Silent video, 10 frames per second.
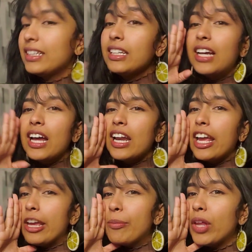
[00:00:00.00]
He got
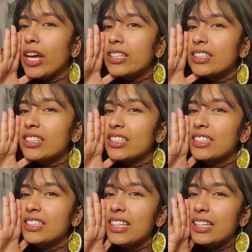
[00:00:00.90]
an A+
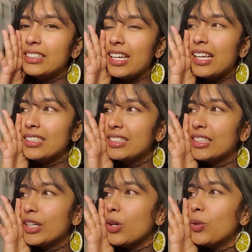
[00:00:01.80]
in CSS
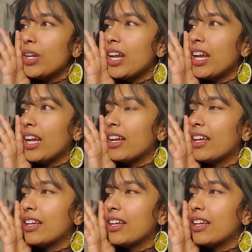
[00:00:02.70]
and coding.